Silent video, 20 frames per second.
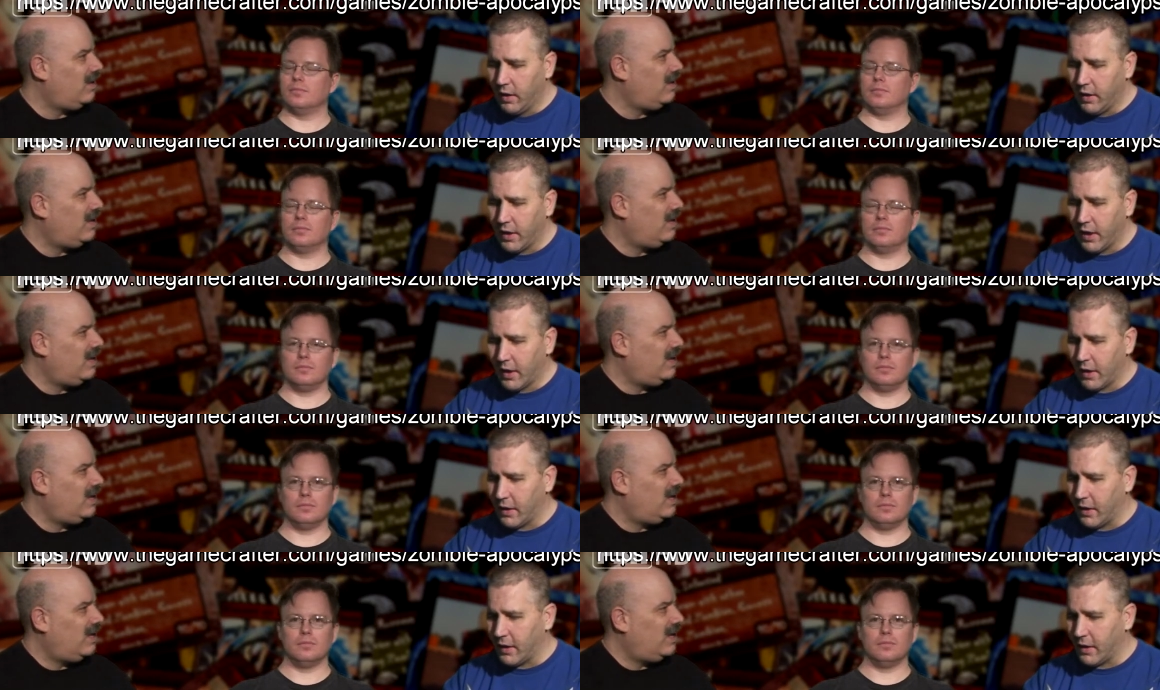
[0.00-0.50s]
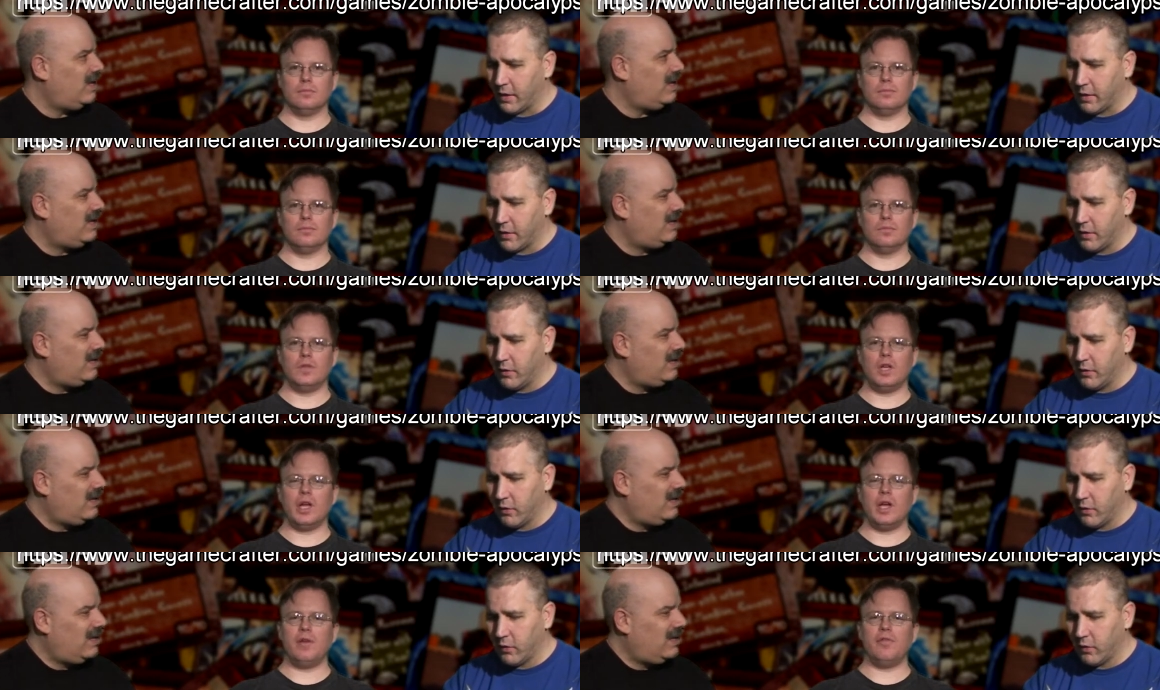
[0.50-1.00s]
Speaker 1: Yeah, like
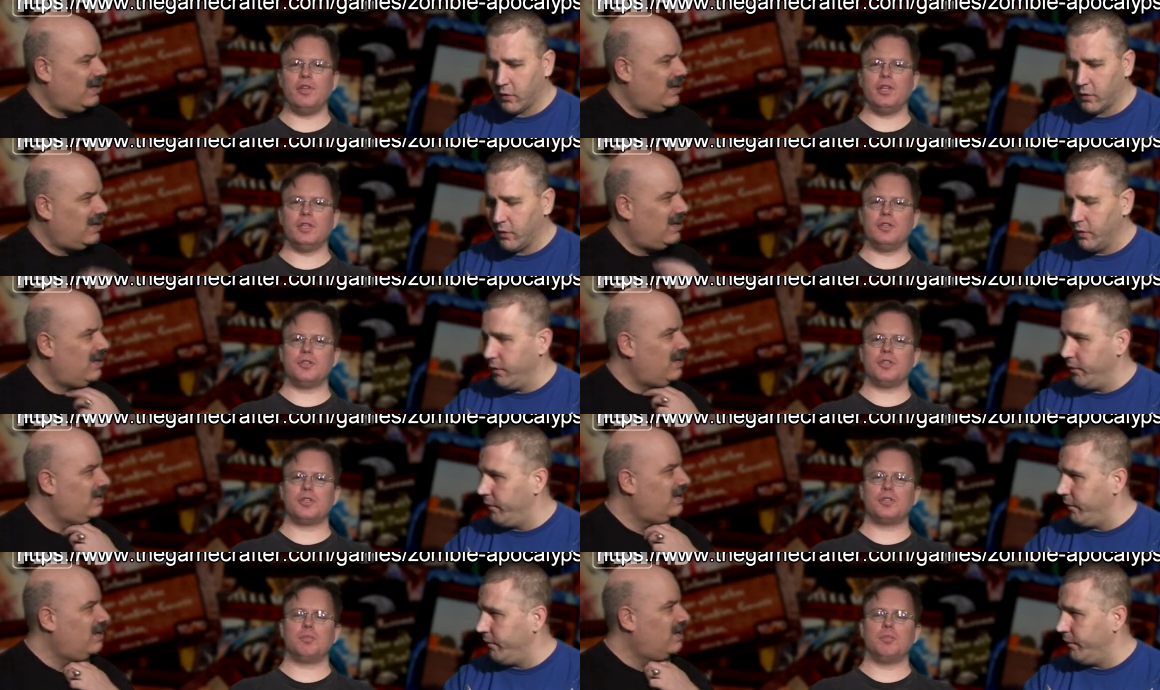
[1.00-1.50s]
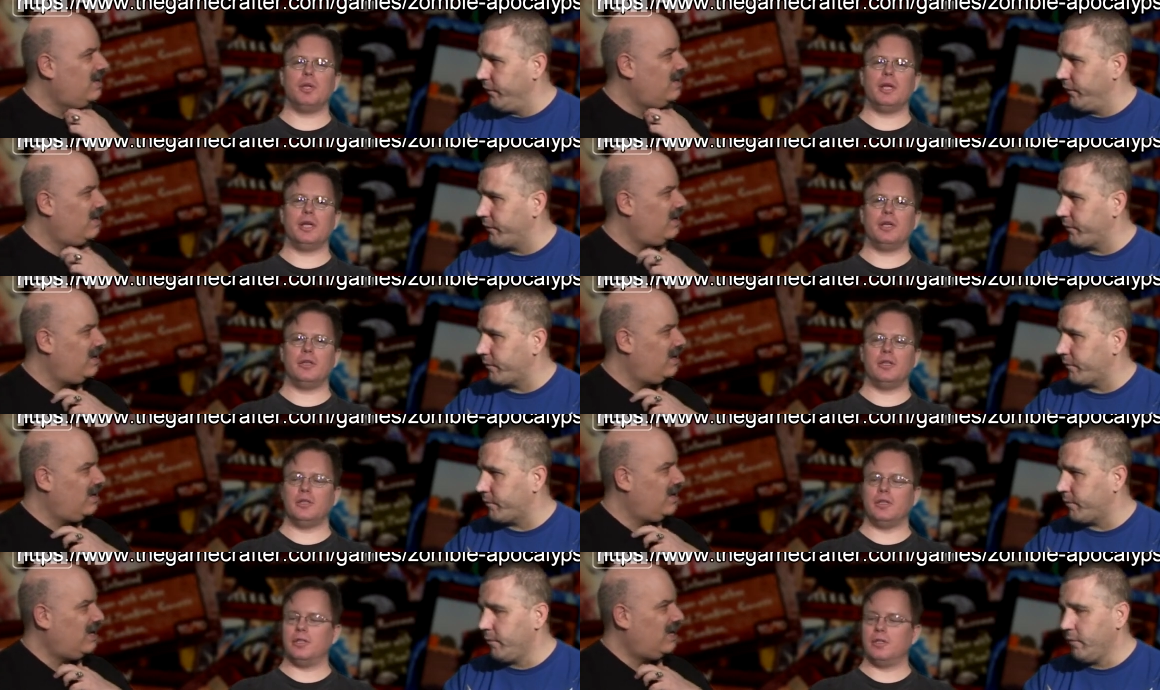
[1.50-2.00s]
Not everything's
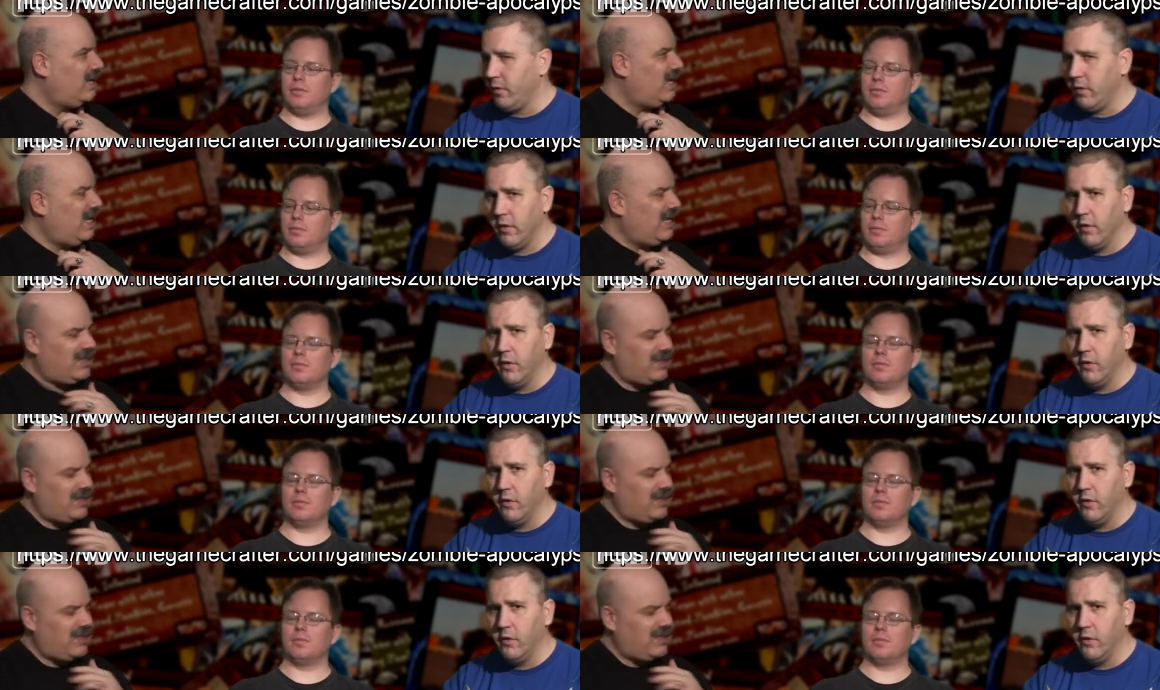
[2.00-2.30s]
explained in there. Like